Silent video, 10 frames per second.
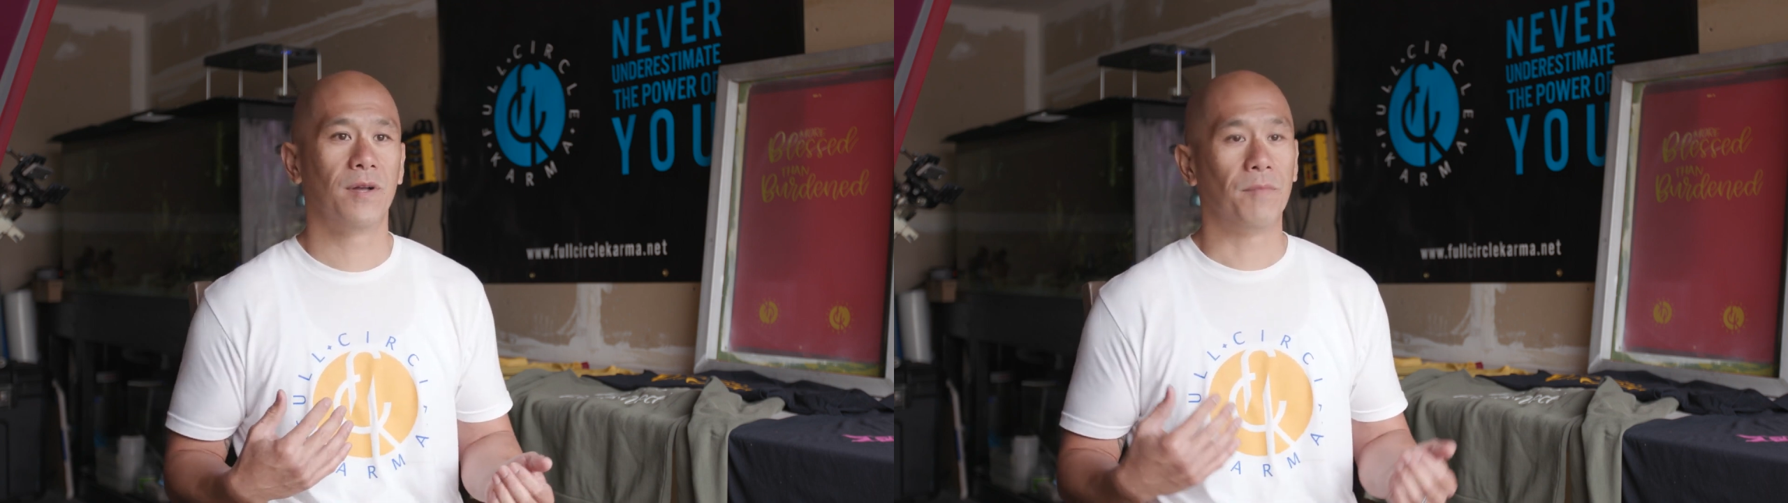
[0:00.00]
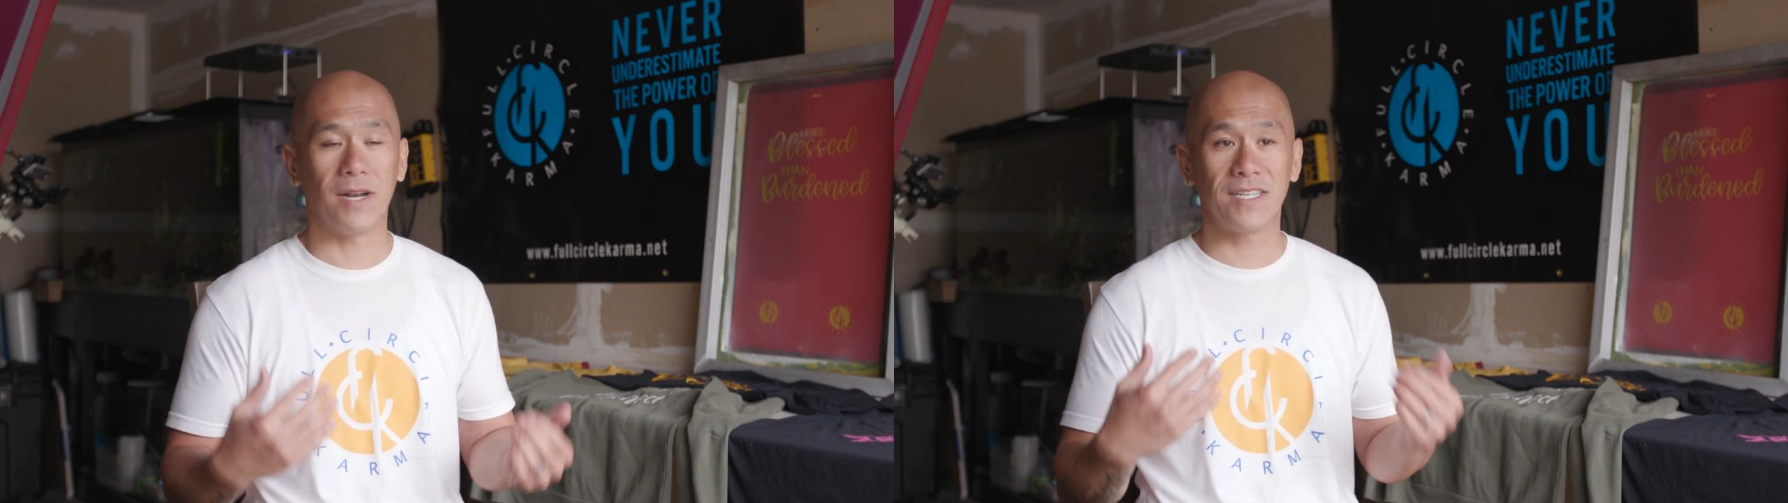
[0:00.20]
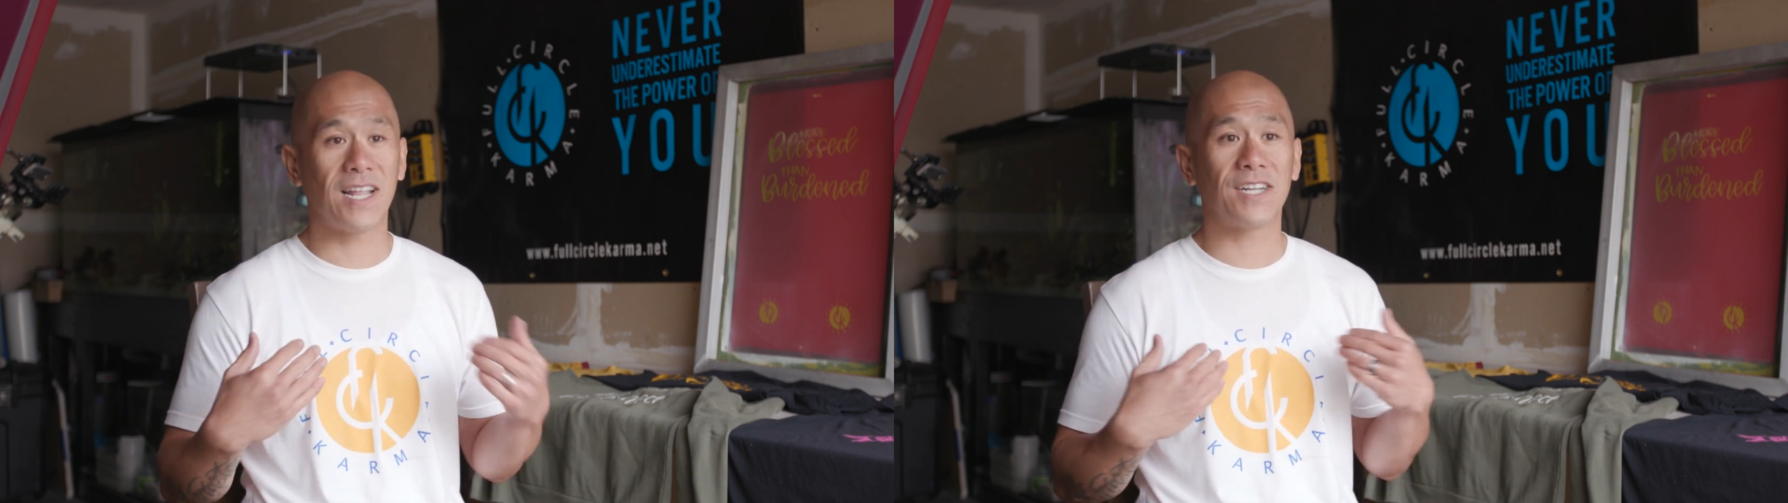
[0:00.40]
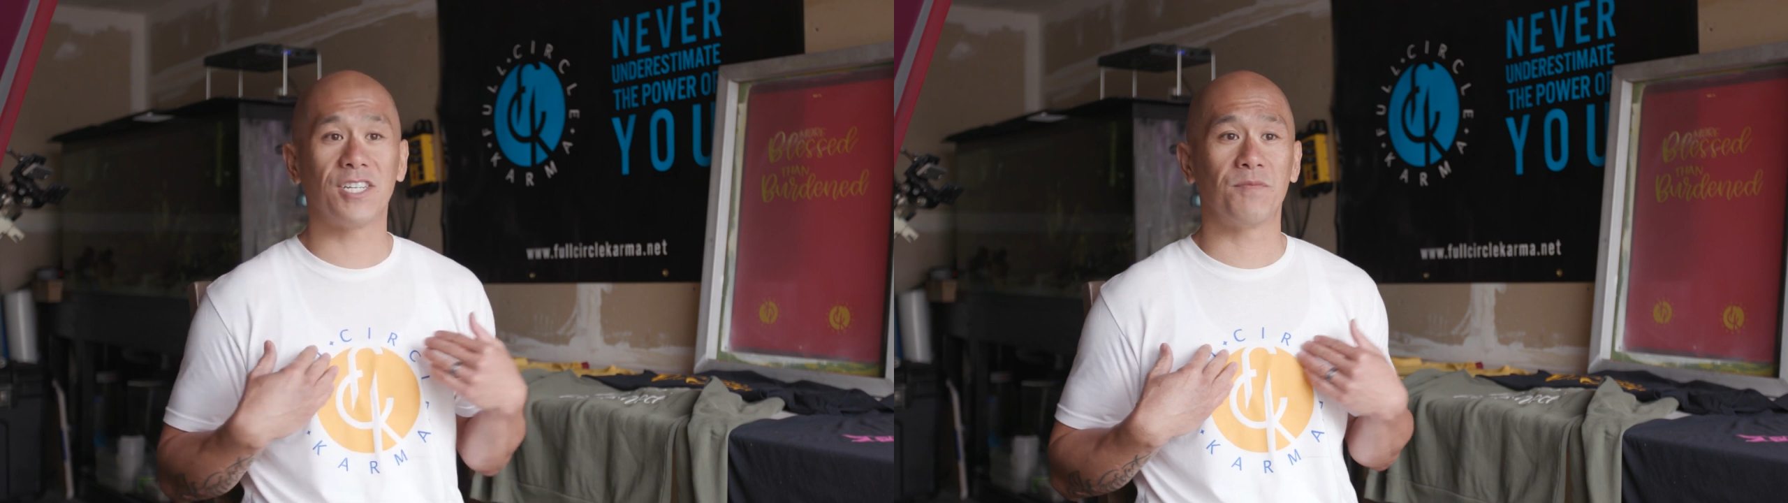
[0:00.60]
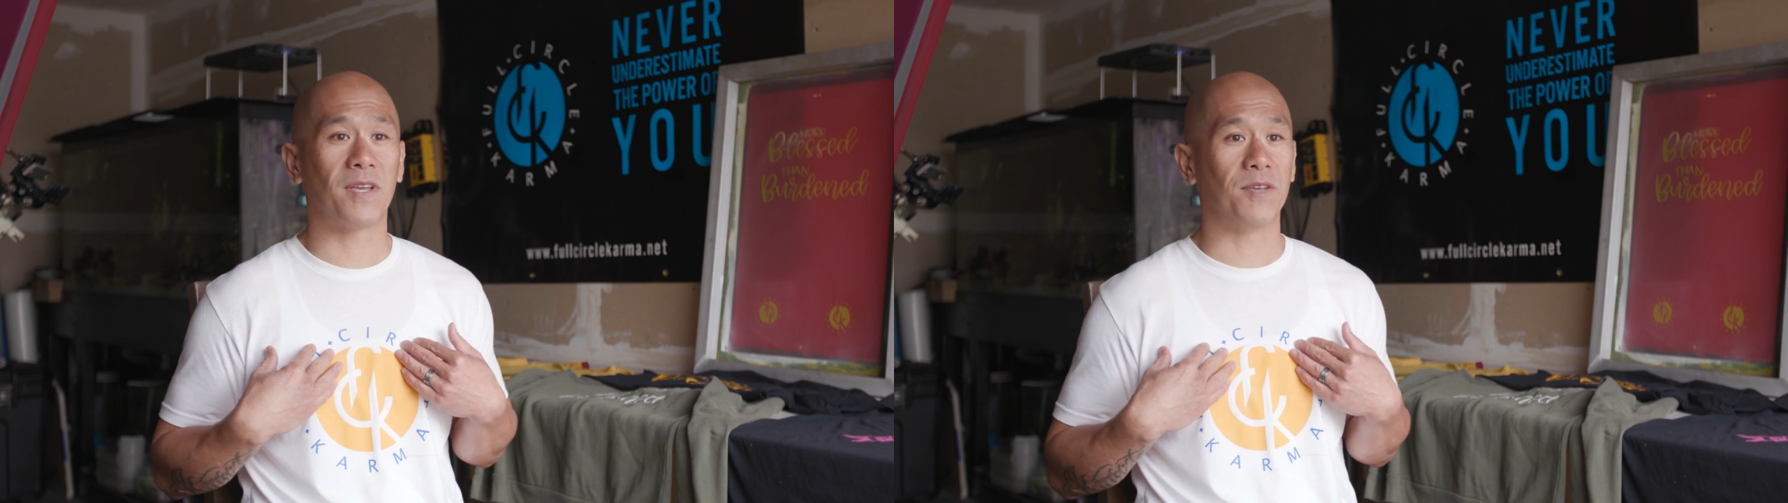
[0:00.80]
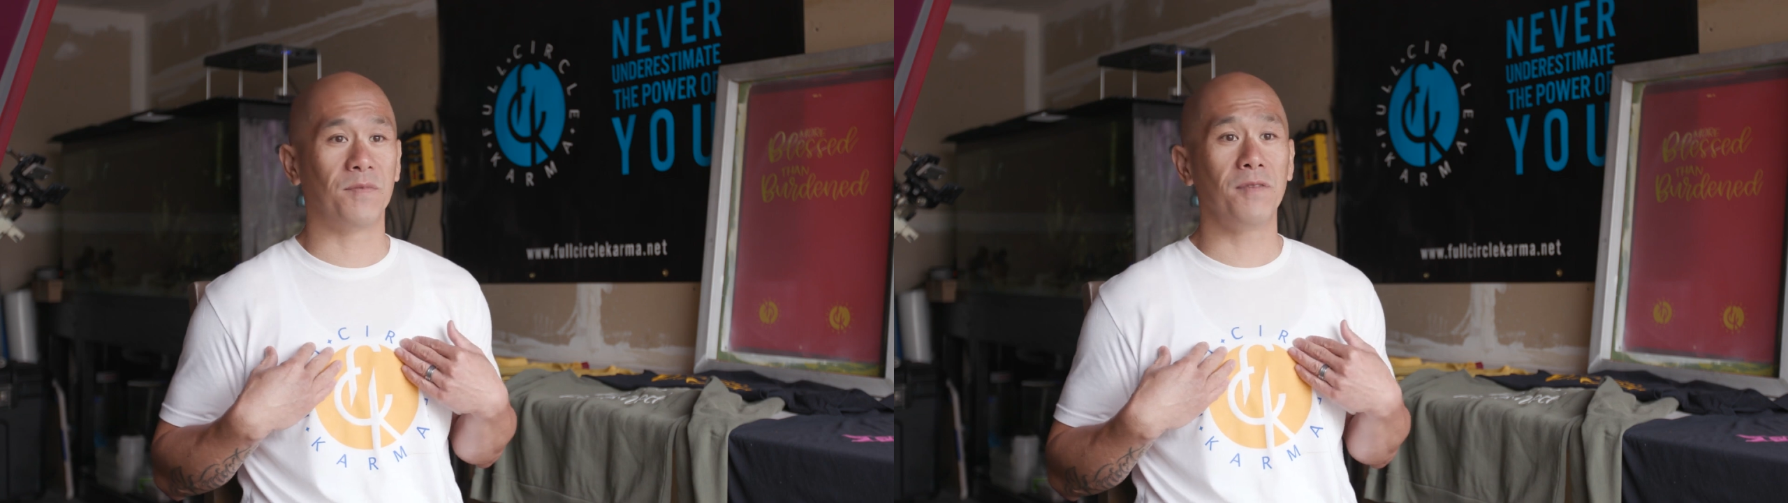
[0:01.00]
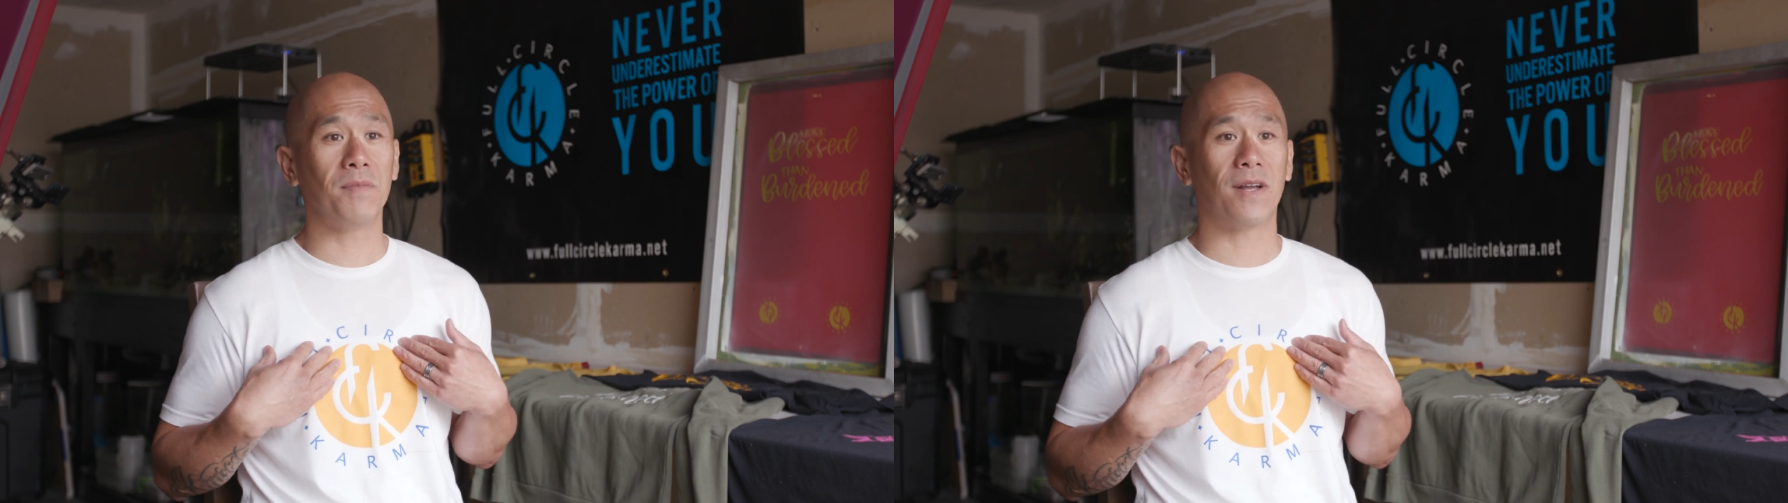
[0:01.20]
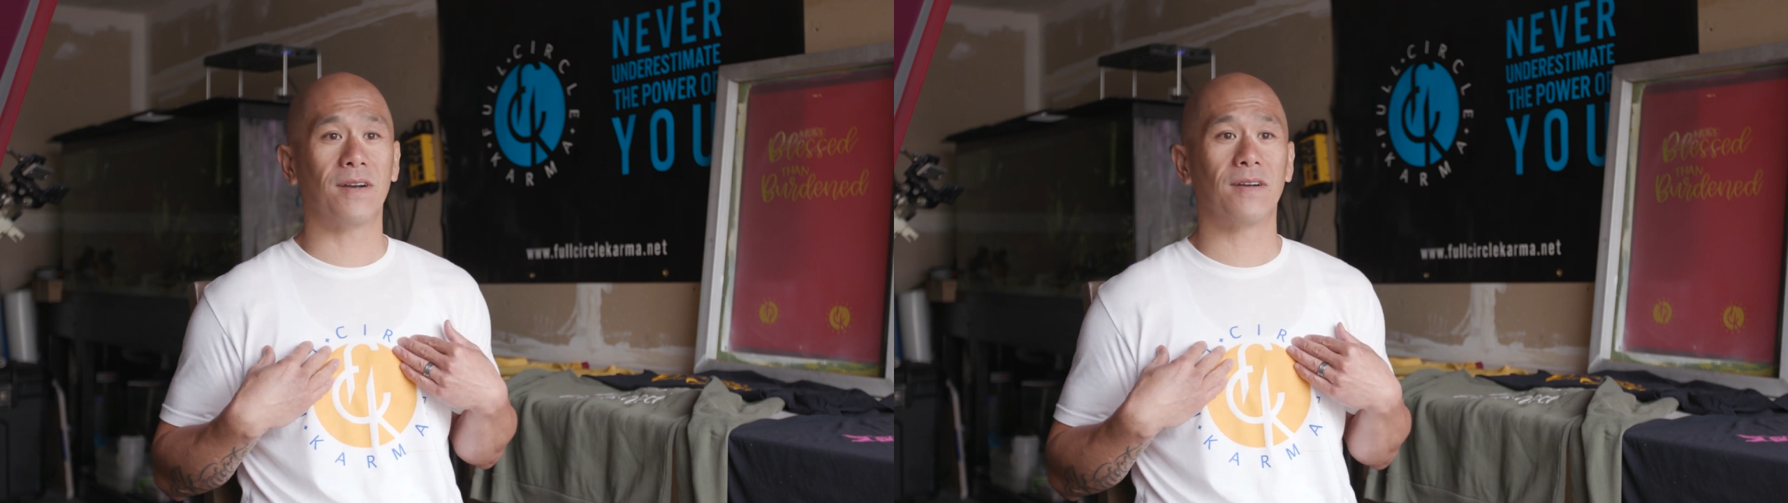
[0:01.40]
But it's not just making me
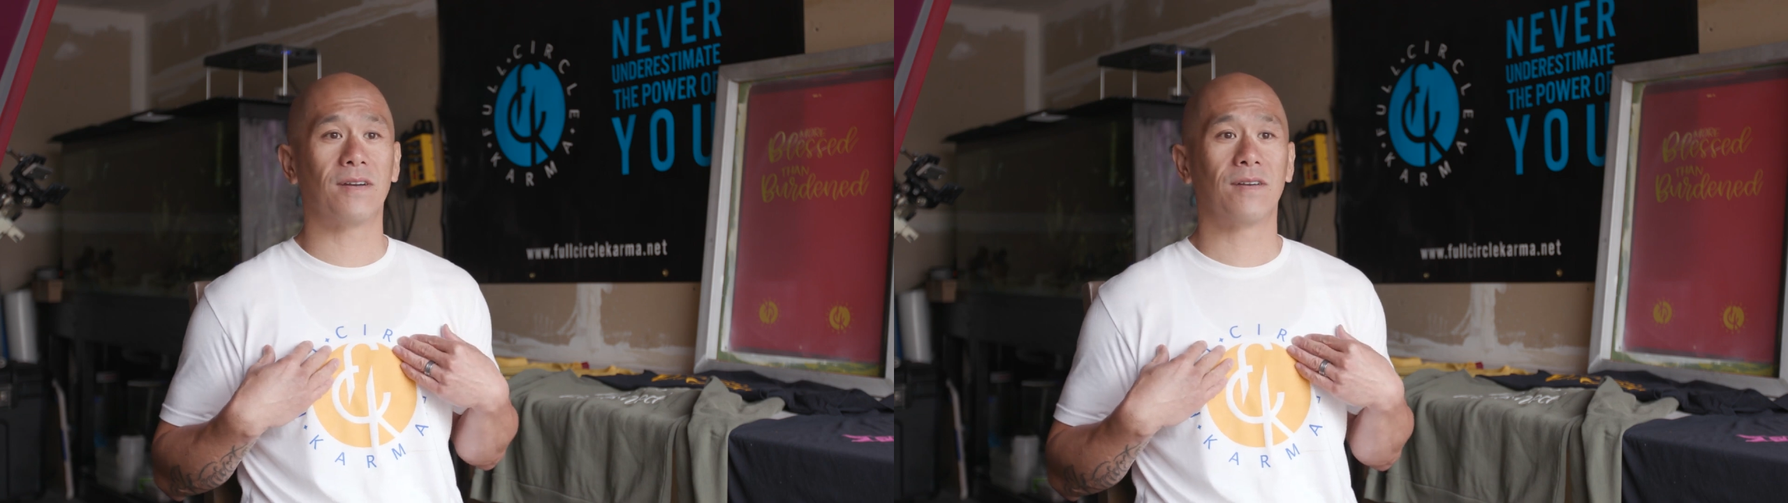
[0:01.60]
better